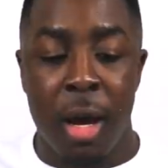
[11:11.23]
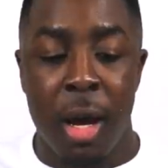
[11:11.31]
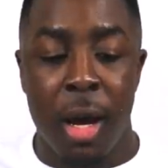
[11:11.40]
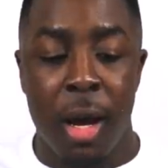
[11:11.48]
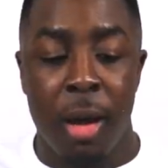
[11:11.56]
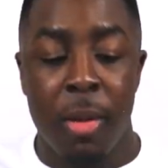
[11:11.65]

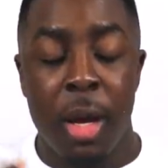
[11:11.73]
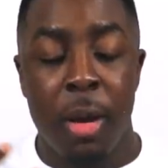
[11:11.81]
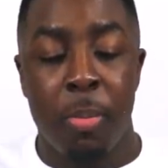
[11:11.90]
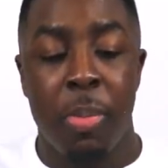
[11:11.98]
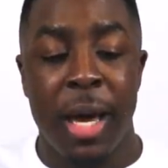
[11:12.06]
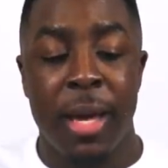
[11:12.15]
Uh,
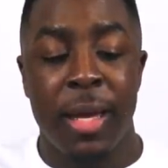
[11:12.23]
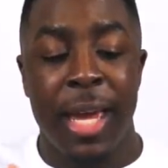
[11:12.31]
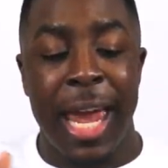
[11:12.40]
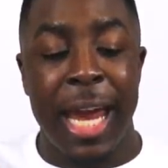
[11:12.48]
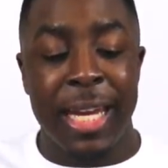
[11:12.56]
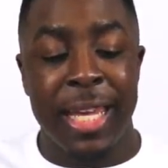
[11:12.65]
but
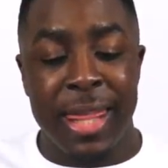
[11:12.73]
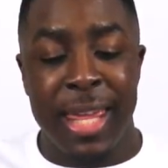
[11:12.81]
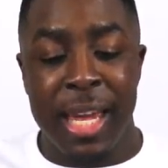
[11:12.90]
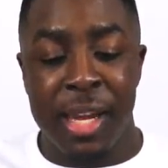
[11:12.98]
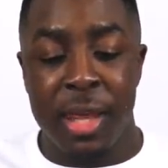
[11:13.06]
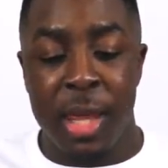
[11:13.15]

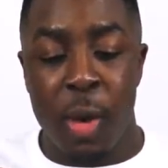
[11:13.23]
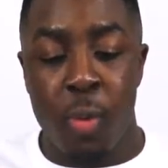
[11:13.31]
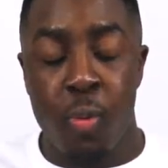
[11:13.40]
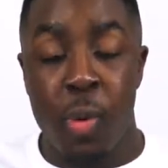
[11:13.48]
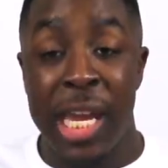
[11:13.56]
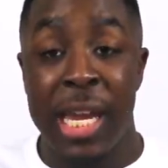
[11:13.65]
anything
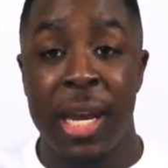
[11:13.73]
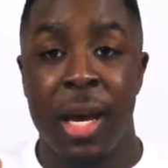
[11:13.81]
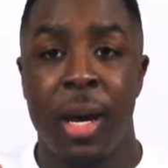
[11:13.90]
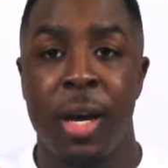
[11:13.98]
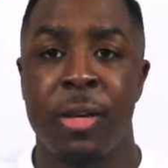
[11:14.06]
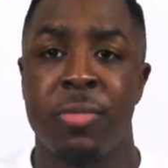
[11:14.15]
that we
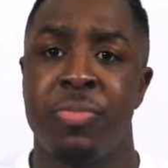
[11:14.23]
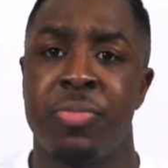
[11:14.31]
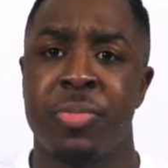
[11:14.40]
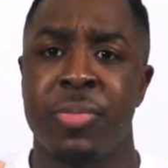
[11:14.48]
um,